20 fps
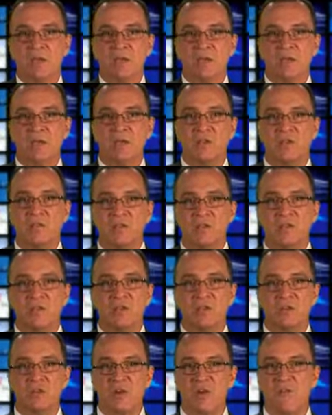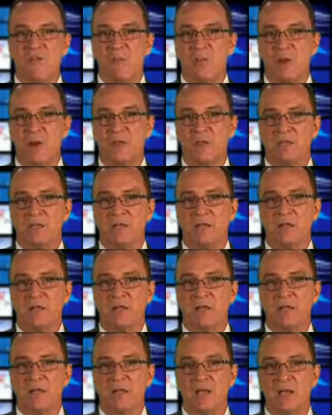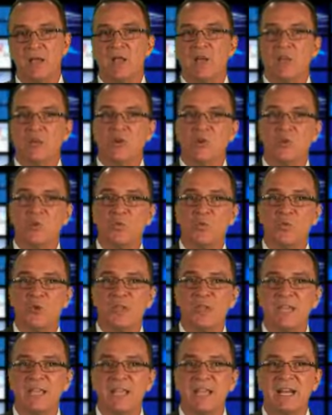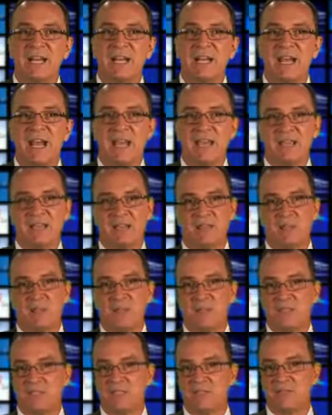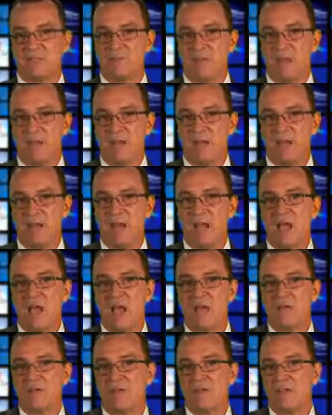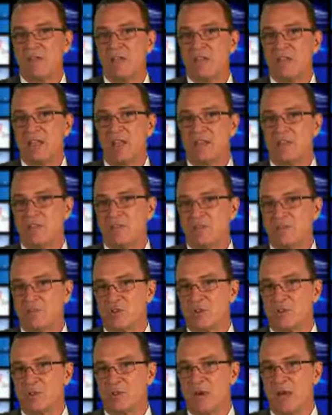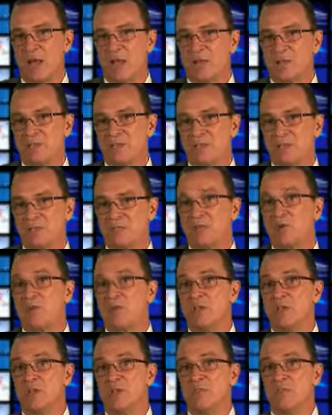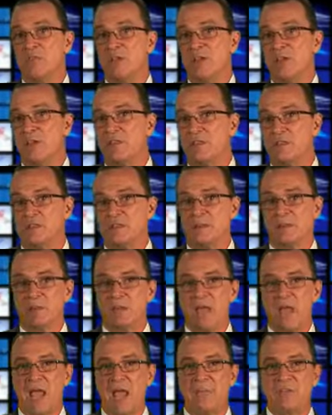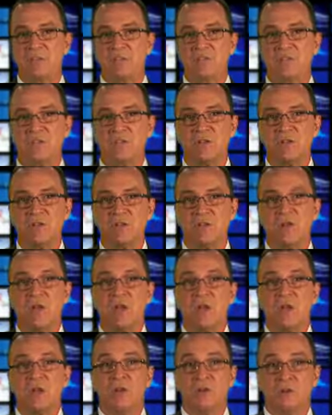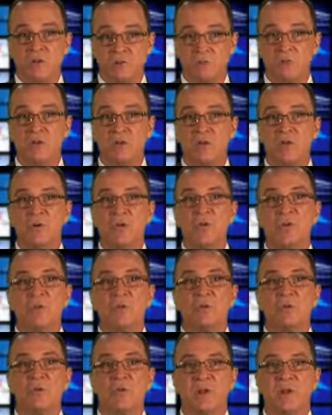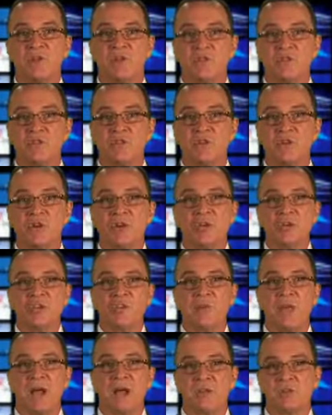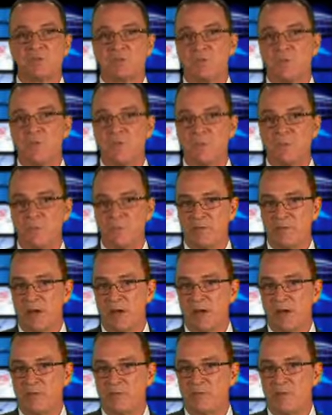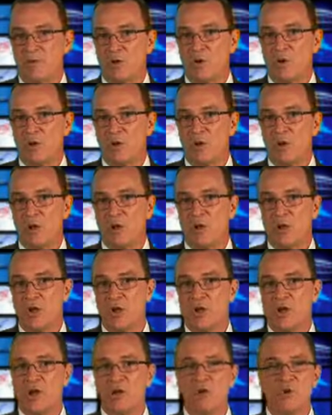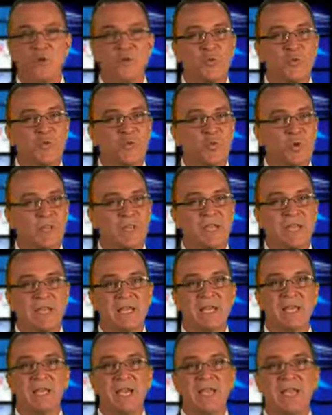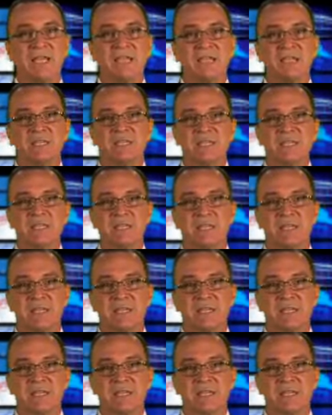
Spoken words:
in the event that you have a breakdown. You're really going to like the peace of mind of having a life insurance policy, so in the event that something happens to you, your beneficiary or spouse will be provided for. You're really going to like this.